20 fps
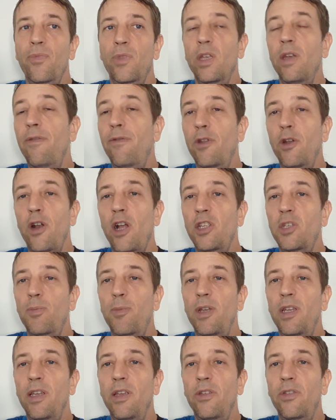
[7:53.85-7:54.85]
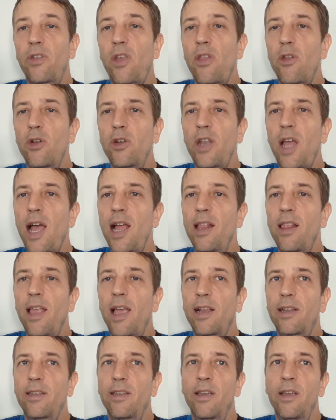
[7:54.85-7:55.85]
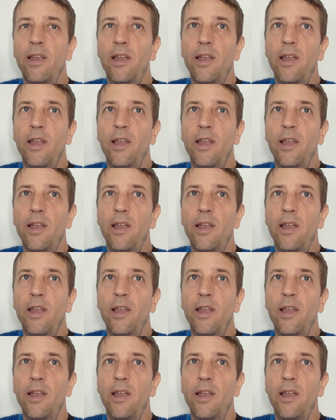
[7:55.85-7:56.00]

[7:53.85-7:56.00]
if they're not speaking Southern dialect.